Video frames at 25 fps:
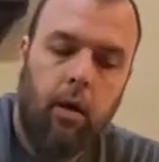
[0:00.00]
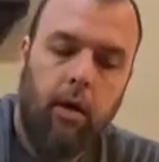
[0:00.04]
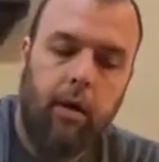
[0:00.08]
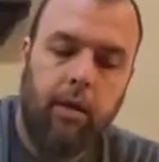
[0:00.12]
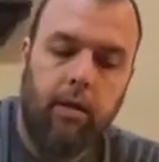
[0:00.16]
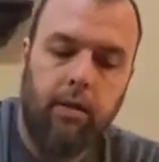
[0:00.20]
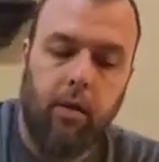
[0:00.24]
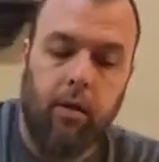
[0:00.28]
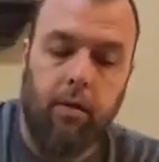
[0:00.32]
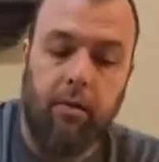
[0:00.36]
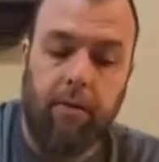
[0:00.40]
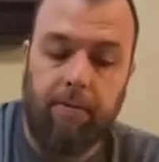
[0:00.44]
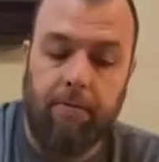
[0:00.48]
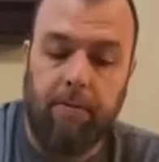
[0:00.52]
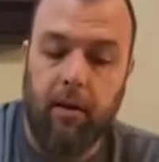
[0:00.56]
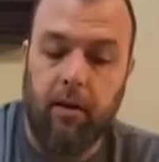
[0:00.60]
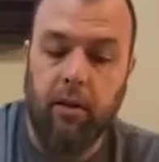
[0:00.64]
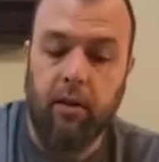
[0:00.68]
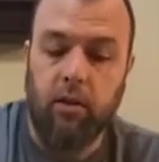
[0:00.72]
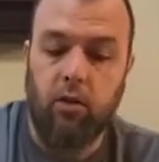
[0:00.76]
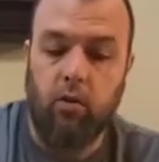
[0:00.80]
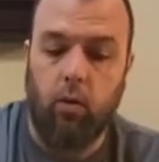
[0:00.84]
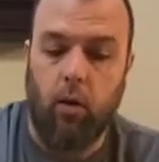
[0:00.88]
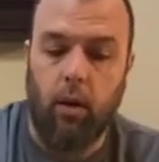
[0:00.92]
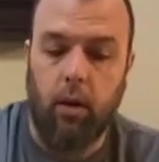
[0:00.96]
So the
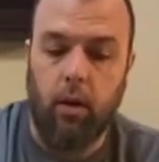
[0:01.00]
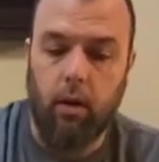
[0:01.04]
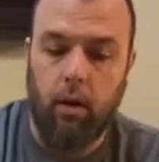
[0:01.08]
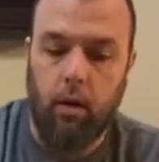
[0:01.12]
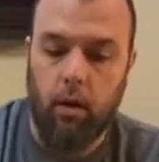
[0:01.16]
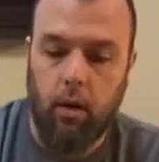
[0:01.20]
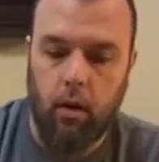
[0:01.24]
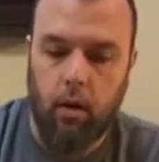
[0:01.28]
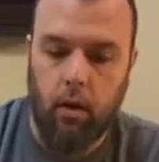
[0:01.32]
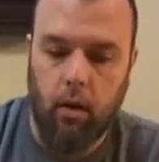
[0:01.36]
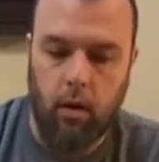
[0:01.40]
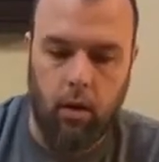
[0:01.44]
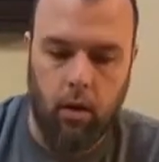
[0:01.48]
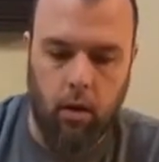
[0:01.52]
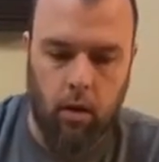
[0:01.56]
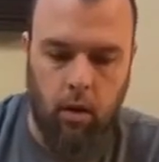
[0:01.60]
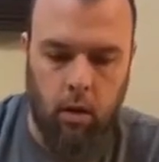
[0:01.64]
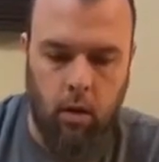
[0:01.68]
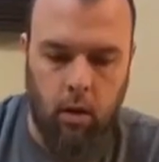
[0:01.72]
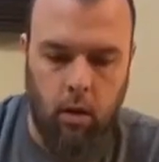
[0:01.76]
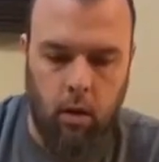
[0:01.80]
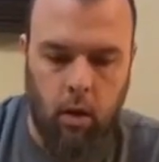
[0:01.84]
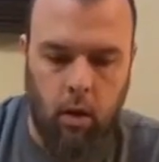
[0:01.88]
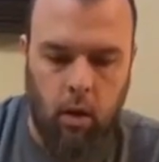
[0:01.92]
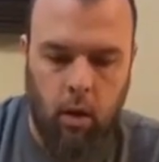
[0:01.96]
first one
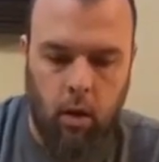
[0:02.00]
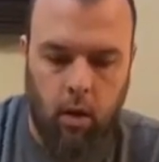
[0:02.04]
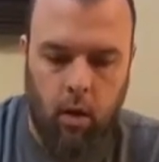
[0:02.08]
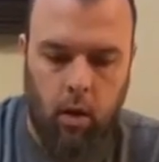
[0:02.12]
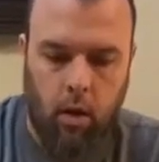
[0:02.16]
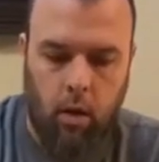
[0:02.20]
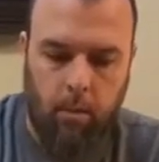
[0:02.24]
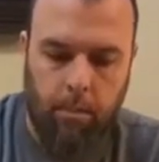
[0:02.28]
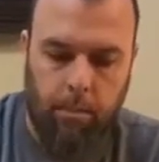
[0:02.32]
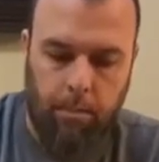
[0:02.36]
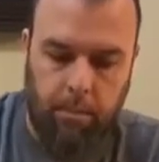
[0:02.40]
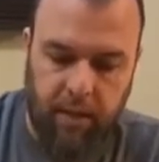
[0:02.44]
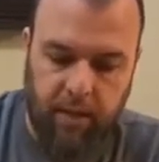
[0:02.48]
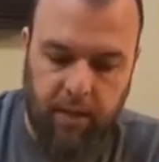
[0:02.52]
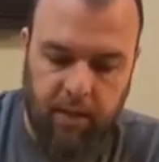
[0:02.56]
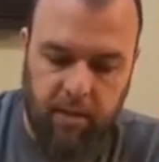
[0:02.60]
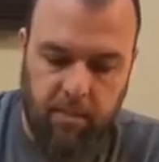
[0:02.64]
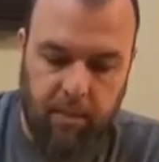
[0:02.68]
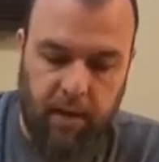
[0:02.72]
beats